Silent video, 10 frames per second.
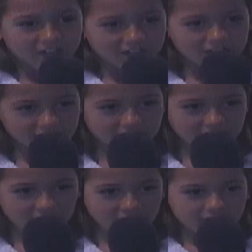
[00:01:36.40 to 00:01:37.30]
So
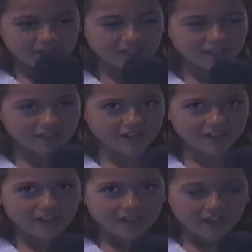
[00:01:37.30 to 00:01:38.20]
they did.
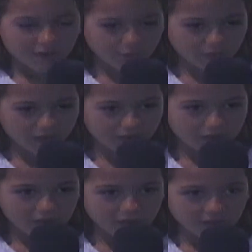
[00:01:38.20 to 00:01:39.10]
And when
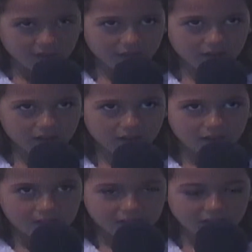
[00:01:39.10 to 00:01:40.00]

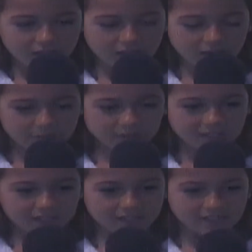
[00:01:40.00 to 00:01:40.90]
a couple
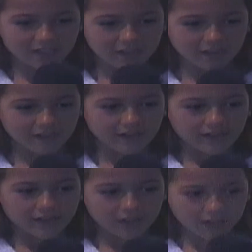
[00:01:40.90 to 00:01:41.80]
days later,
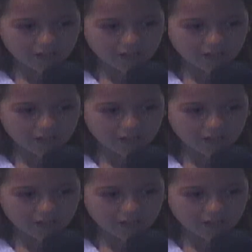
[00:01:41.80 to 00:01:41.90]
he